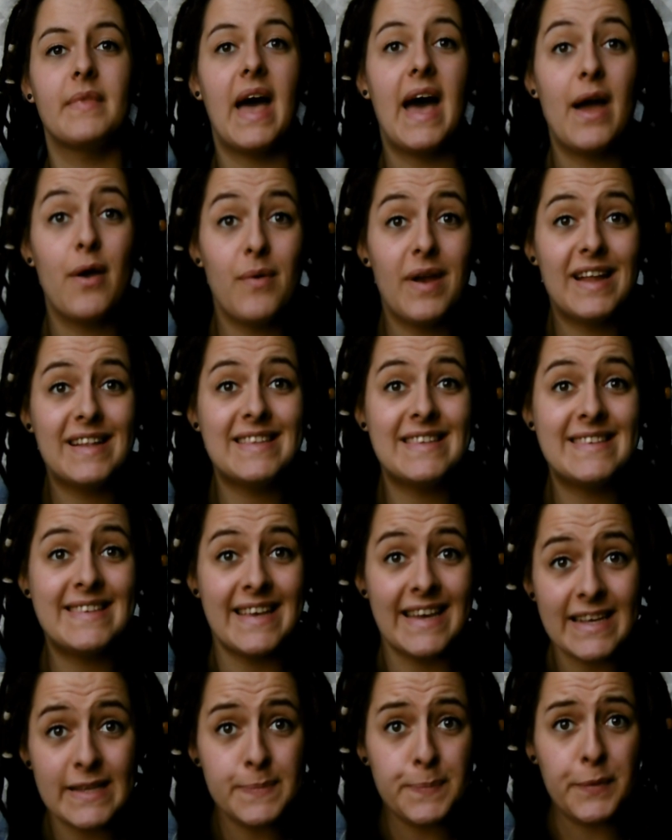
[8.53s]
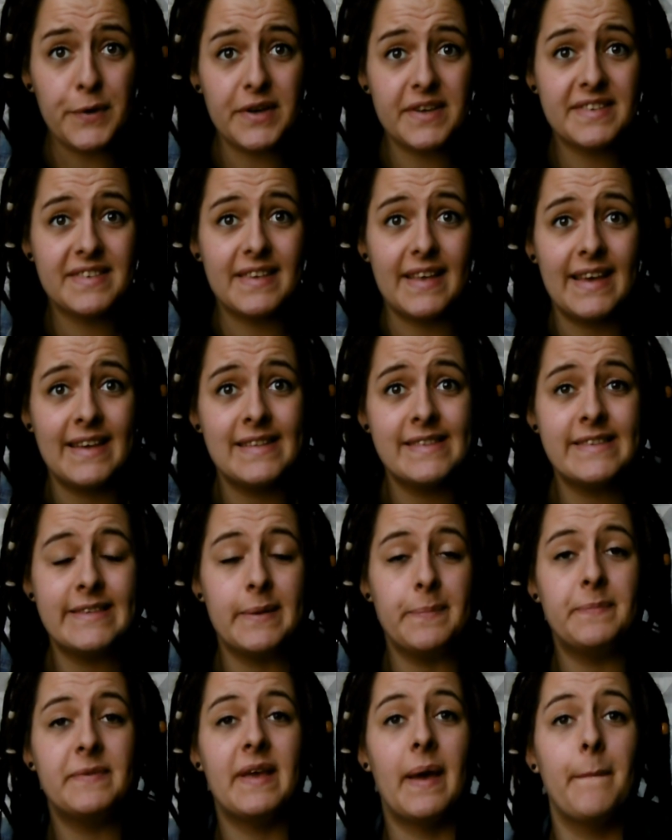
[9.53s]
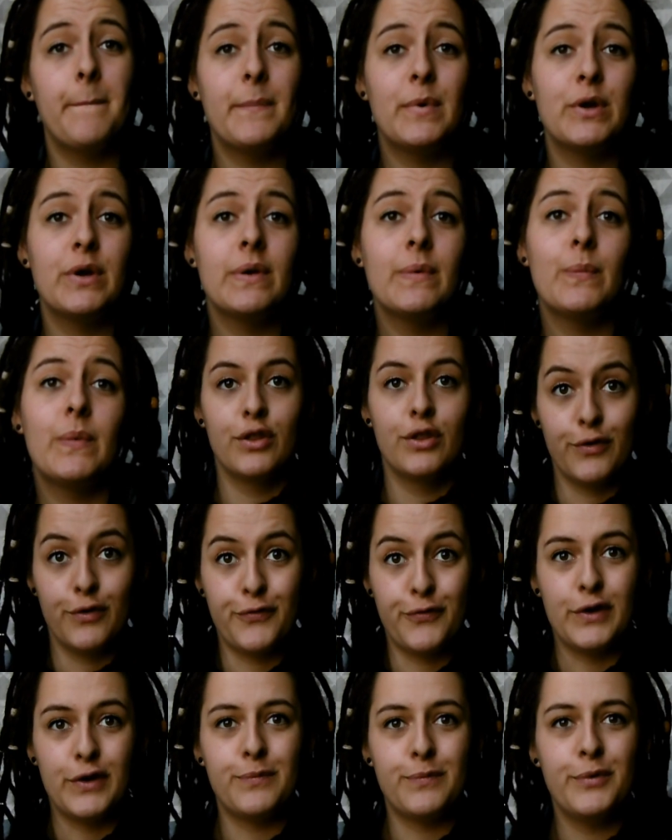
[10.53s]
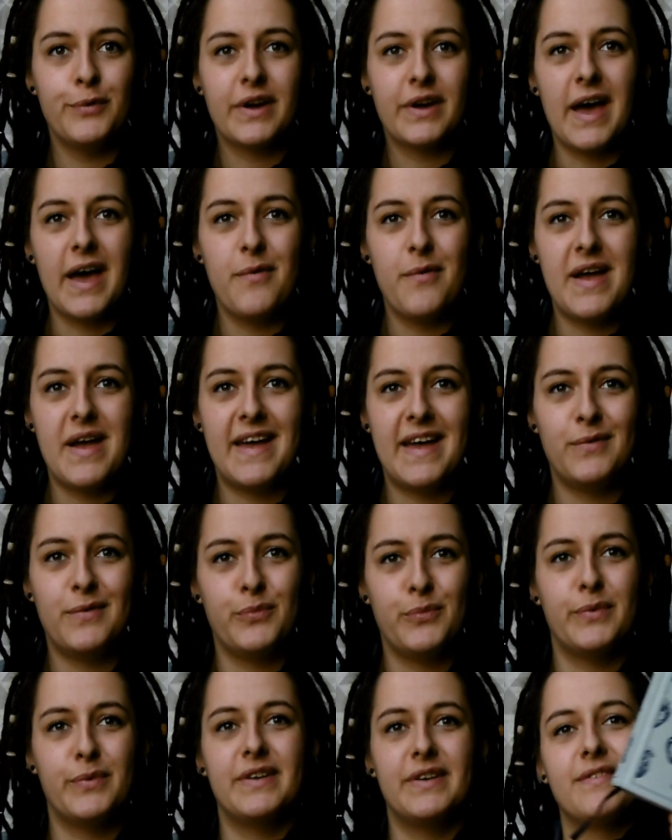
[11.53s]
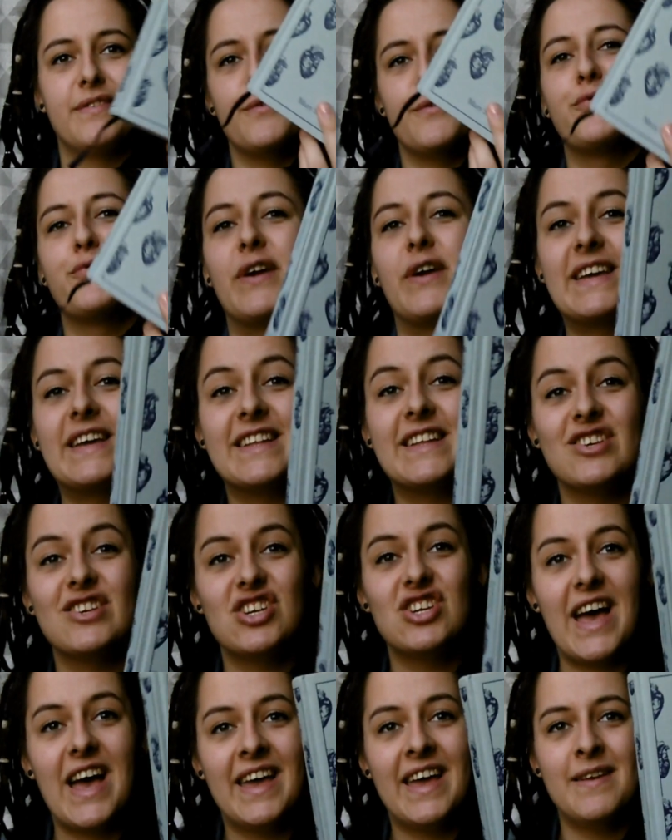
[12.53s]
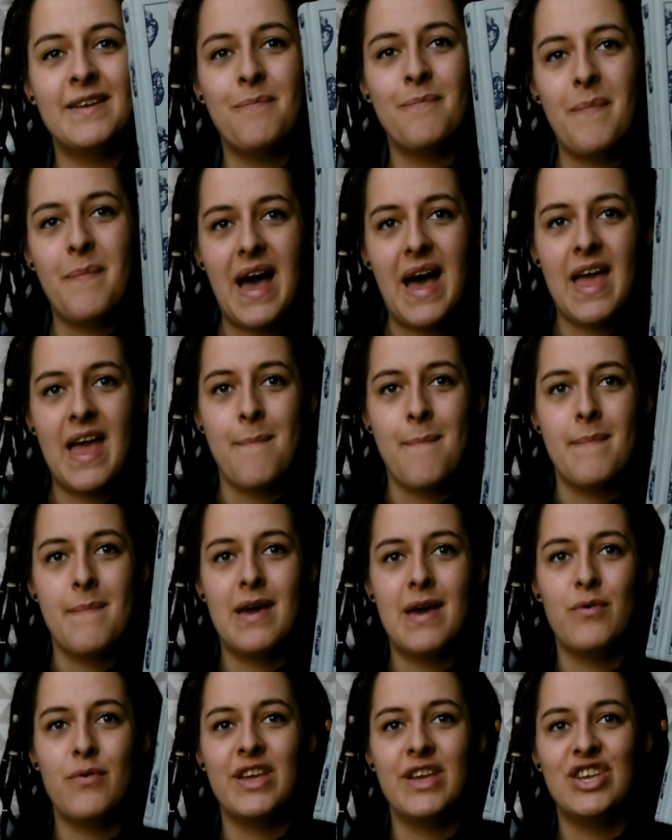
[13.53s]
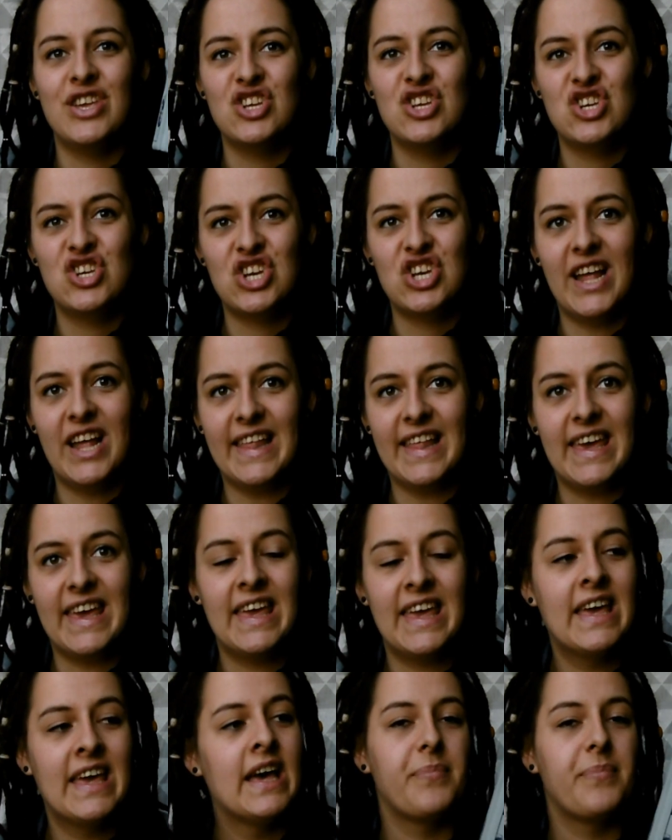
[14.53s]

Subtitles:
I read 6 books in September. The first book I read was Frankenstein by Mary Shelley.